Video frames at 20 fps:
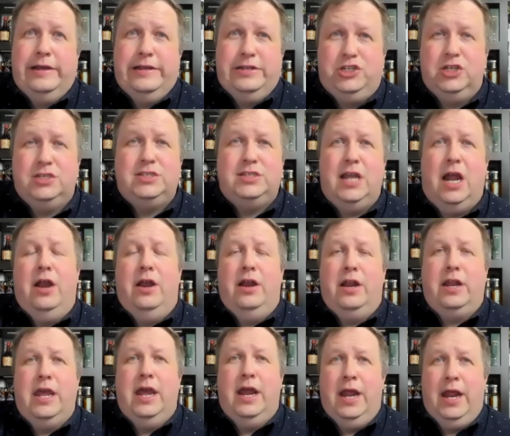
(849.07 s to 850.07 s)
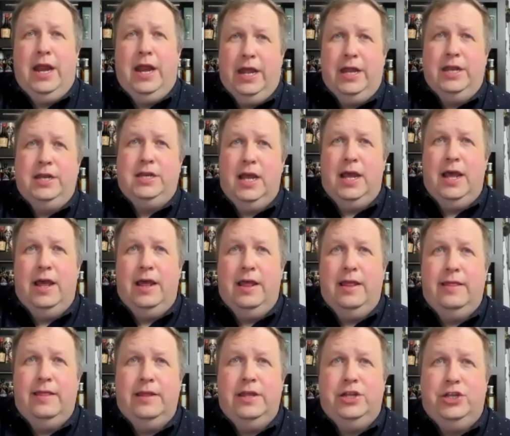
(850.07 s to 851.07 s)
just started getting into
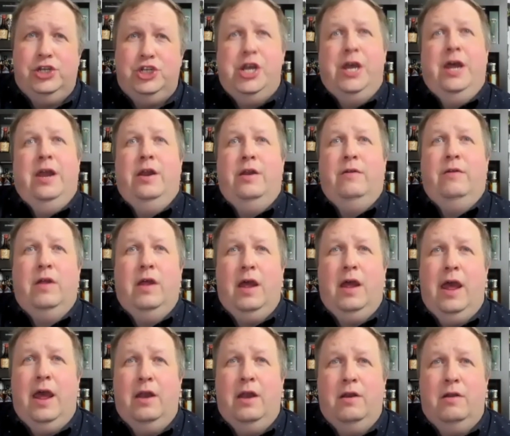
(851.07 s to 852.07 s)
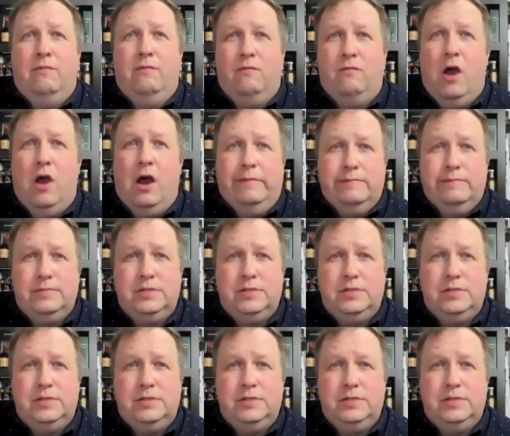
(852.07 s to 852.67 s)
the gin and rum.